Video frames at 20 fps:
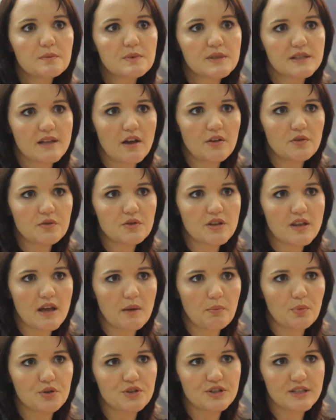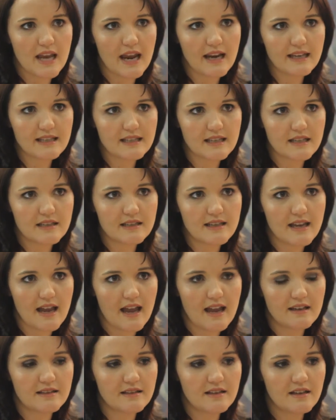themselves so they're protected
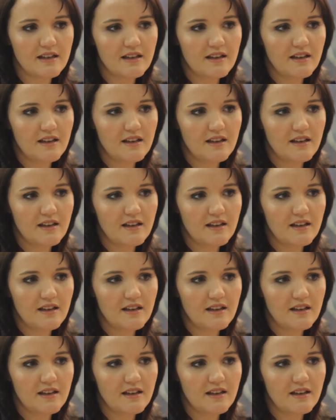and